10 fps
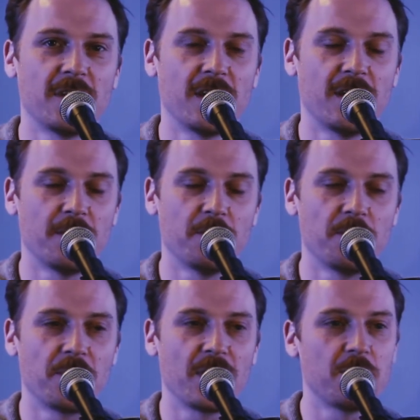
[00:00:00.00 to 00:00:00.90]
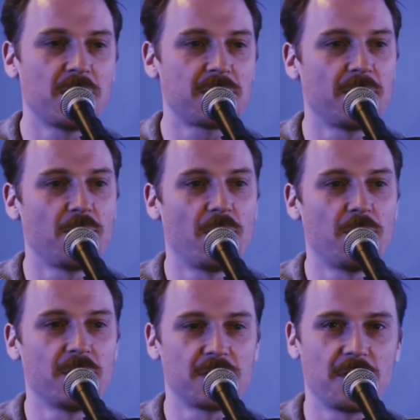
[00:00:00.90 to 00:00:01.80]
And basically what I
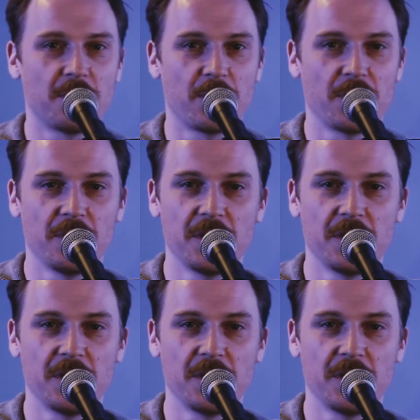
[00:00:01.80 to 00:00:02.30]
want to talk about